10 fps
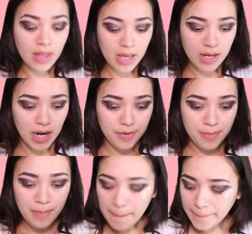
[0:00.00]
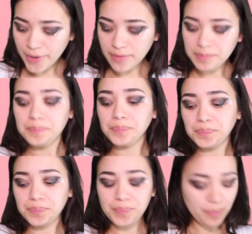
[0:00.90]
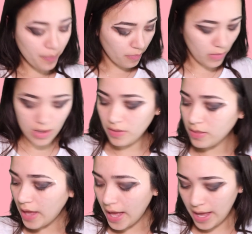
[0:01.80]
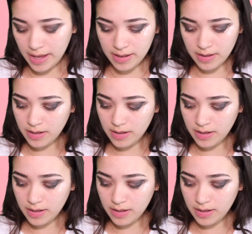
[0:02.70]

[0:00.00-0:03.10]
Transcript: then I remember that